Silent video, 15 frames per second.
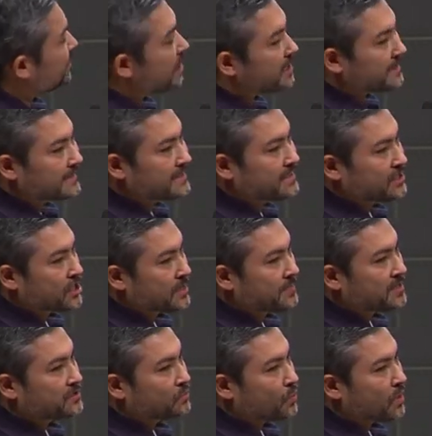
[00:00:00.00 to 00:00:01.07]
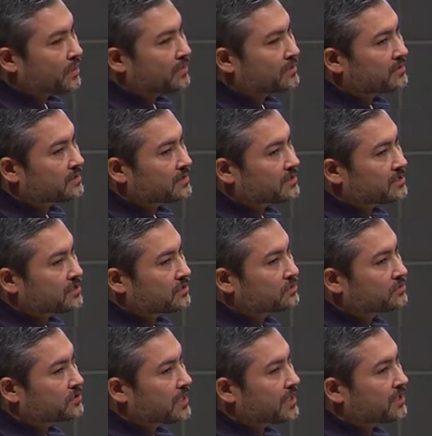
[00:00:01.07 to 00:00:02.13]
kind of determines what the
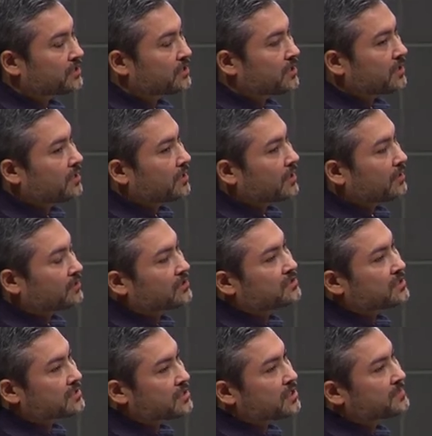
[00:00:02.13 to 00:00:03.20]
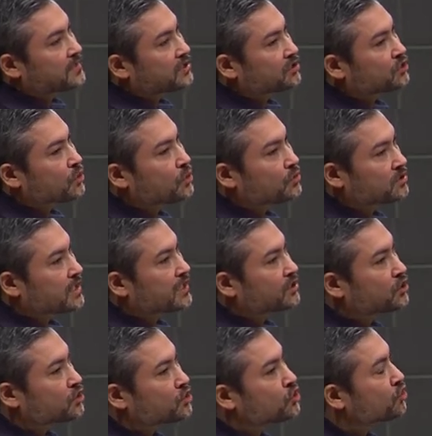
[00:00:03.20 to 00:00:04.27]
skills that determines the tools that
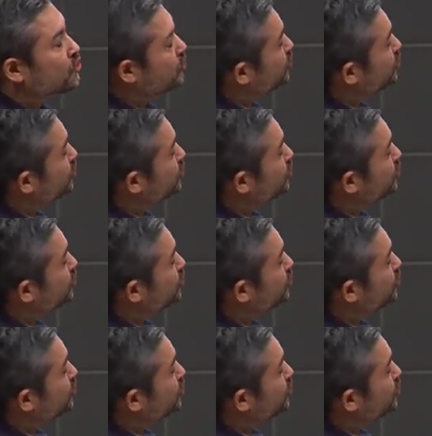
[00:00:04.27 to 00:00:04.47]
you should